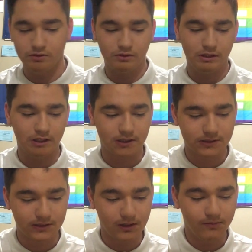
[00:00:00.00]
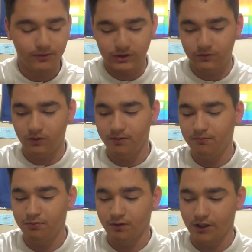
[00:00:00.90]
to the next step, which will be
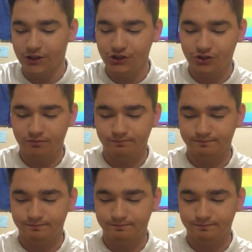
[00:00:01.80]
blush.